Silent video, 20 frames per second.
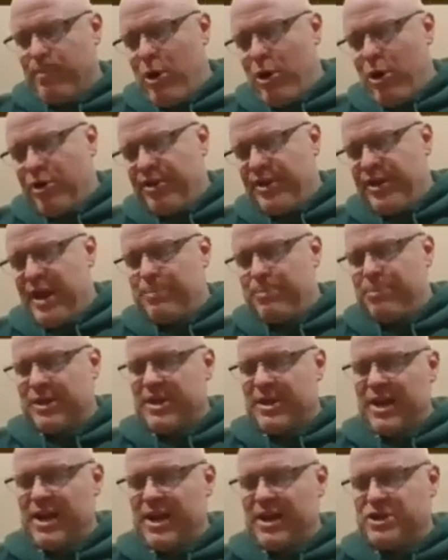the modern
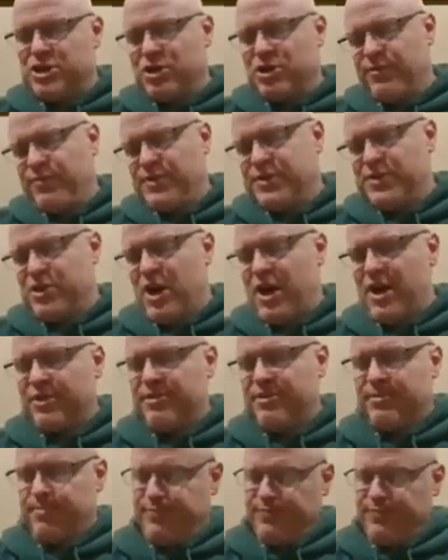application of this
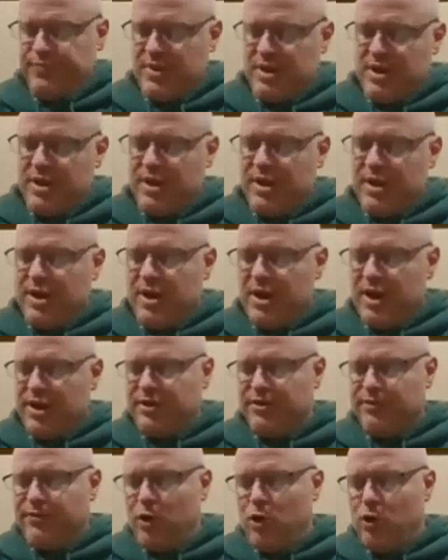item.
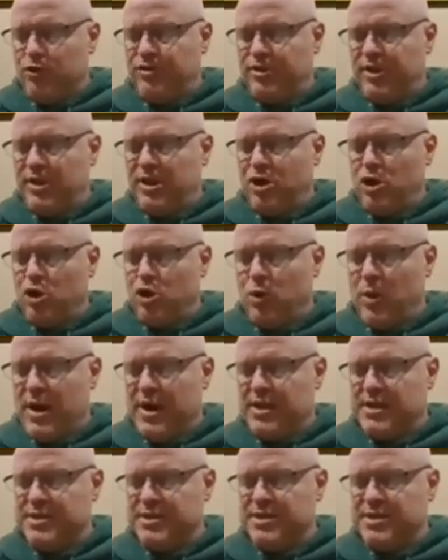A devotee
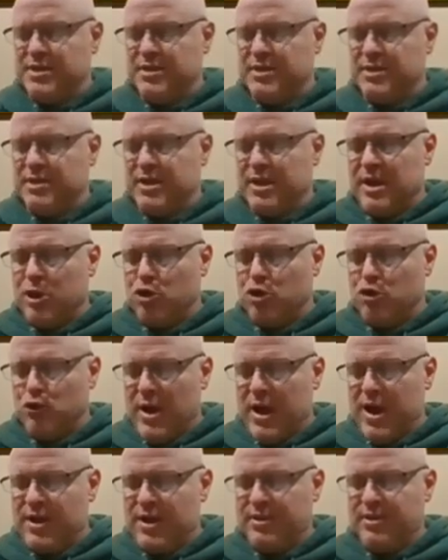who has a
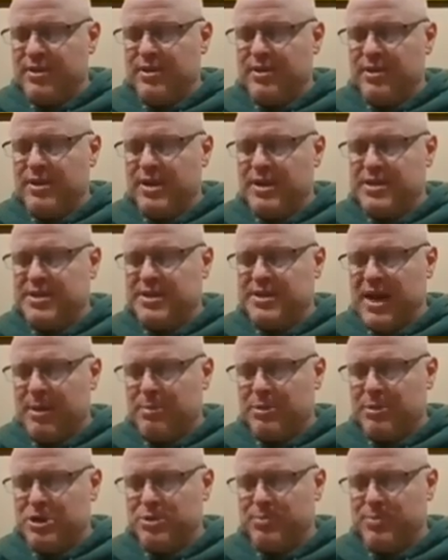great
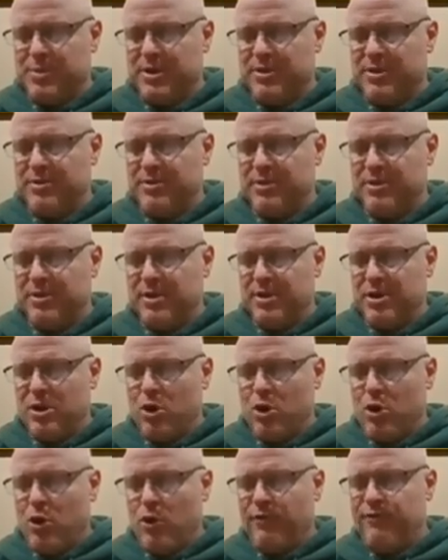establishment
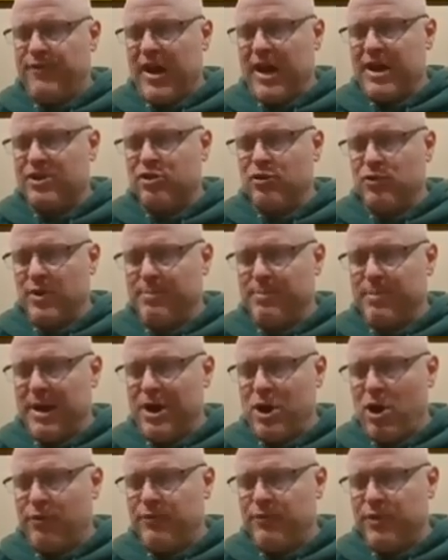or factory
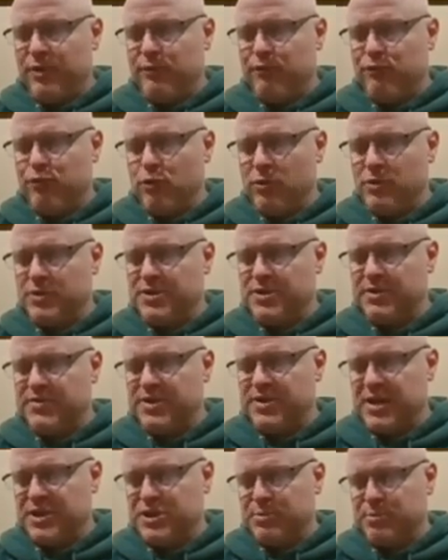may offer the
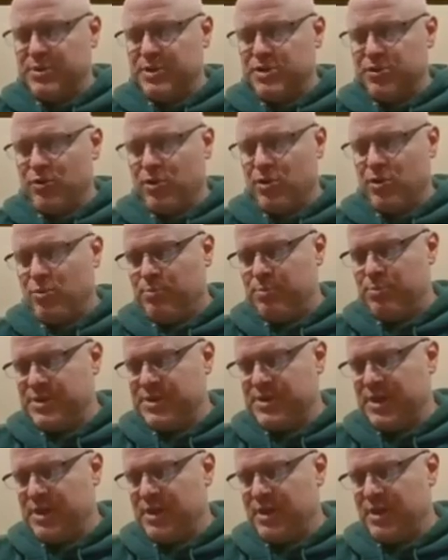fruits of such a material